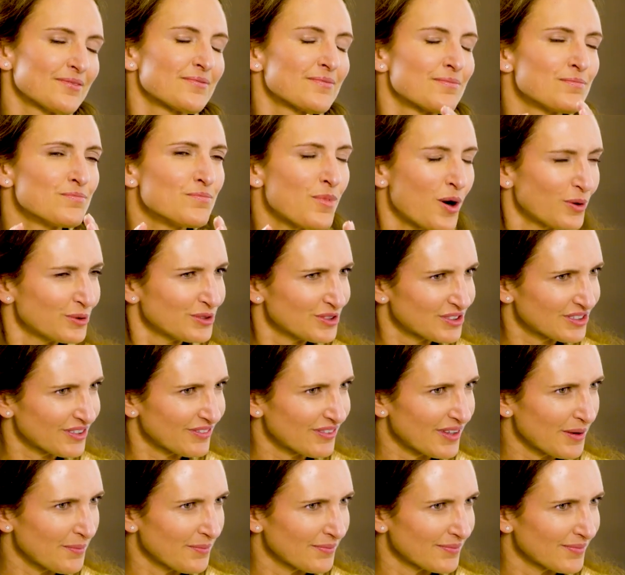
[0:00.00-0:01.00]
Most of
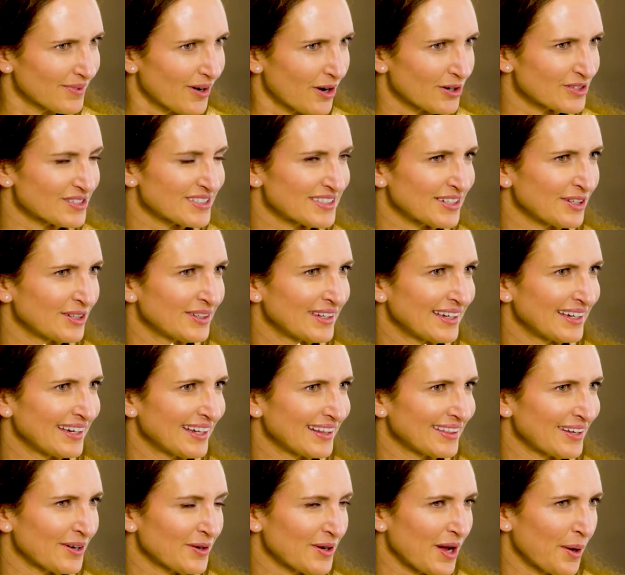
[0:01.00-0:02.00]
them are still
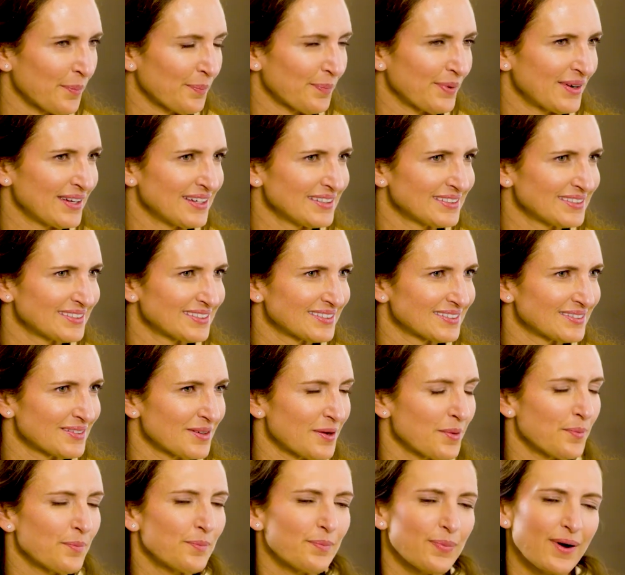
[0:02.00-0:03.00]
leading their companies,
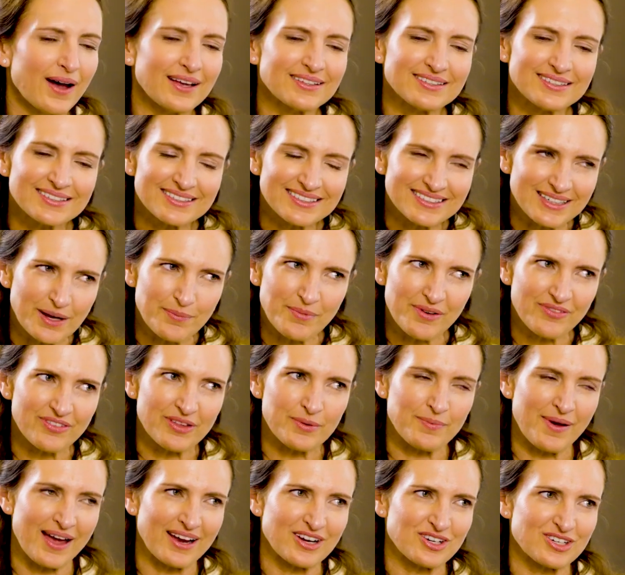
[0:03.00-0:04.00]
but some of
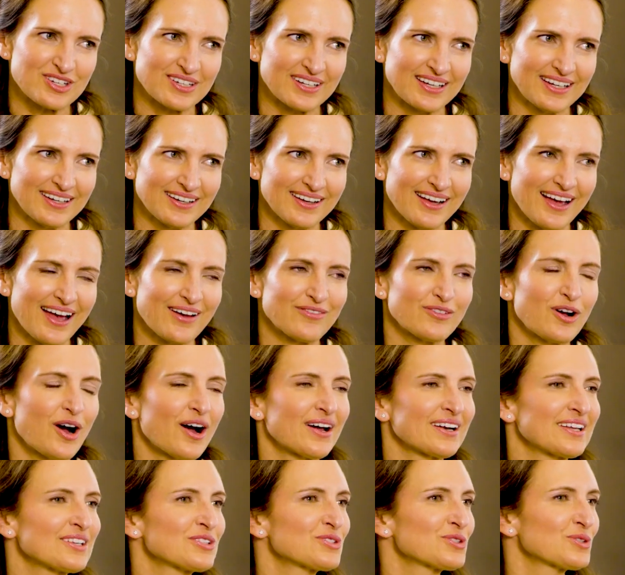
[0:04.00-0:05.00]
them actually have
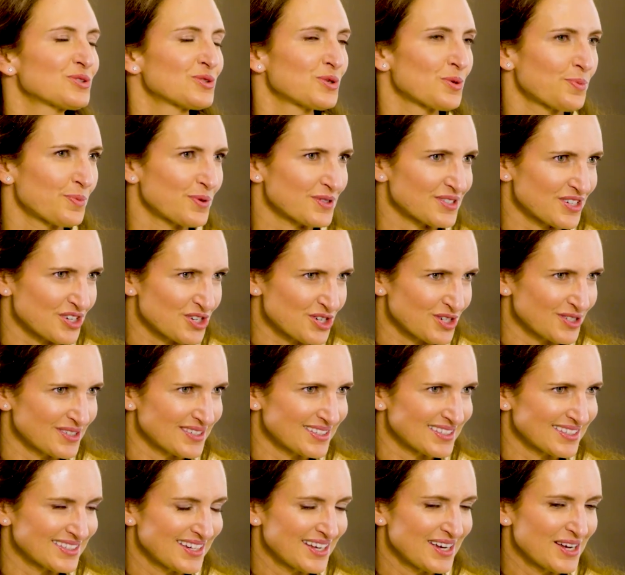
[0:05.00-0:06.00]
gone into new
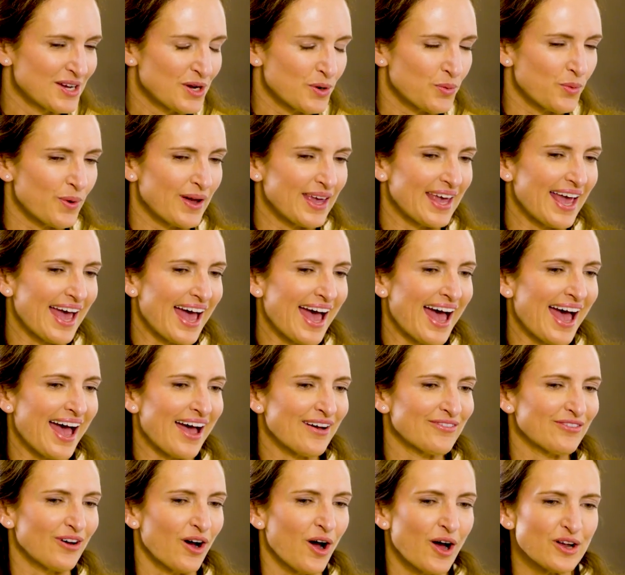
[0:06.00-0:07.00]
positions. We
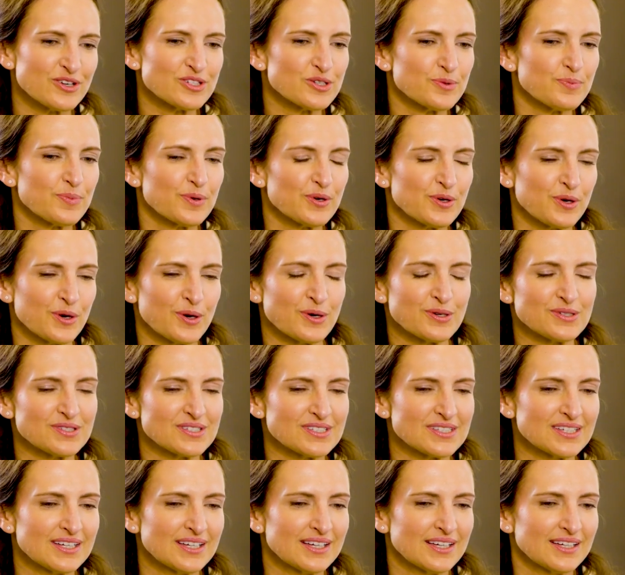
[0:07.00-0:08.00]
have
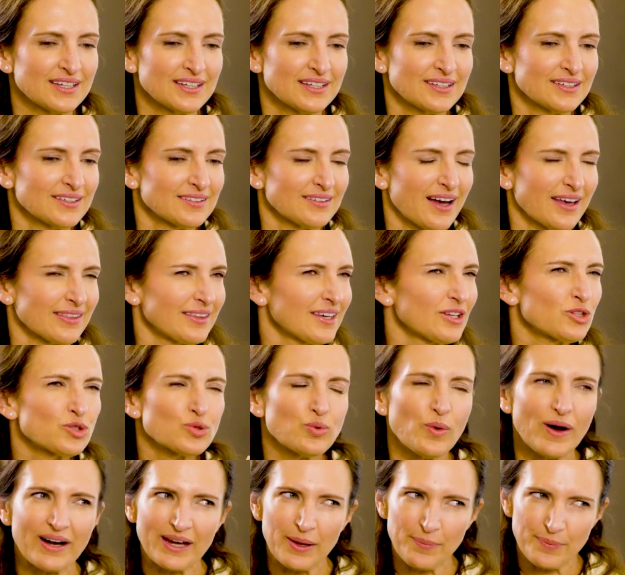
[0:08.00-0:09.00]
entrepreneurs, I think
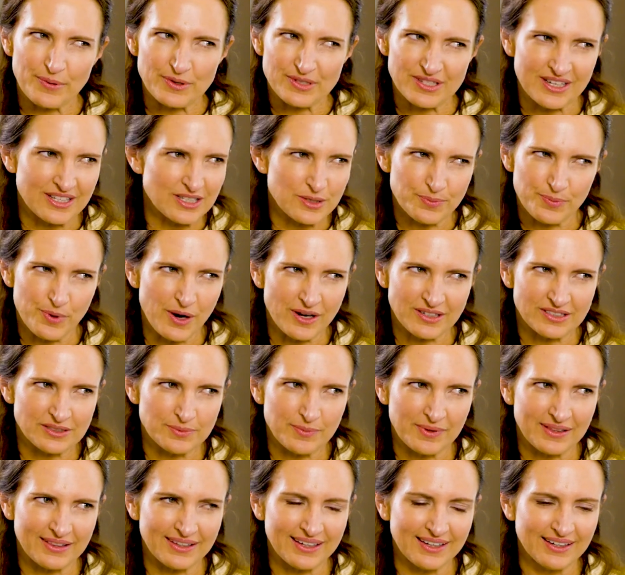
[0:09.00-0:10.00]
20%
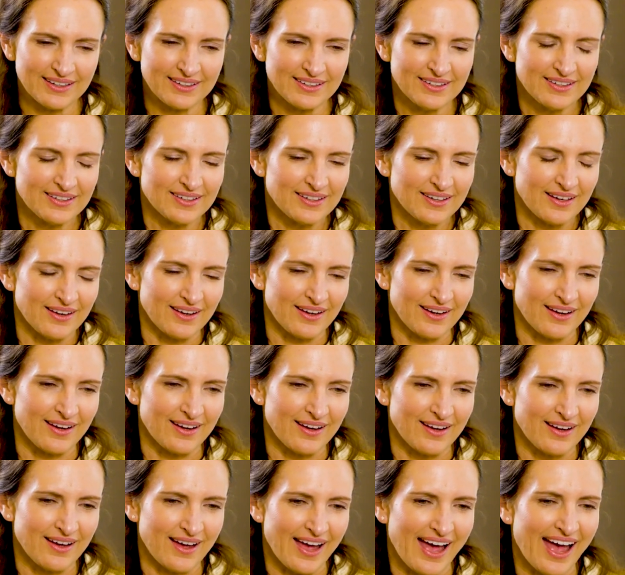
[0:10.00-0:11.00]
approximately,
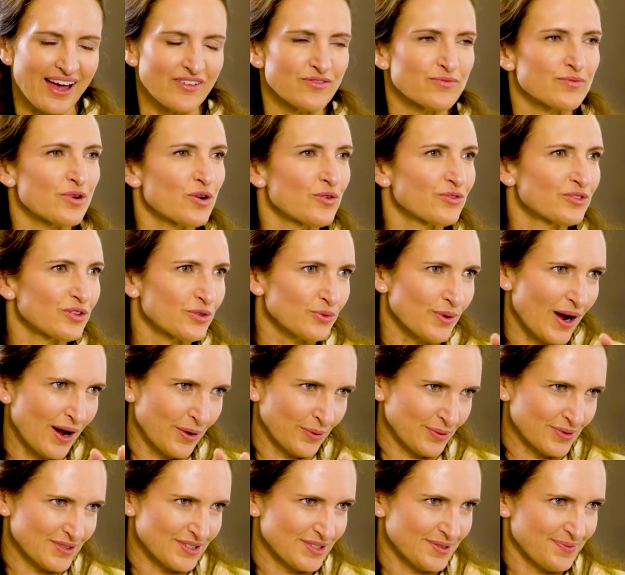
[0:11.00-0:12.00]
have moved
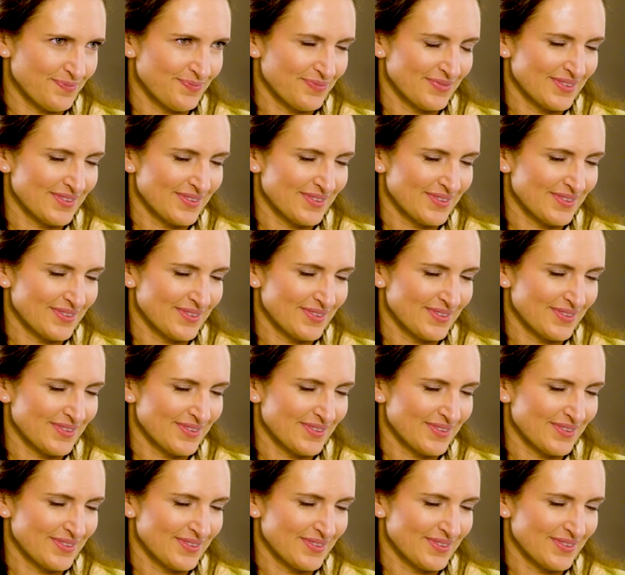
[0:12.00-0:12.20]
around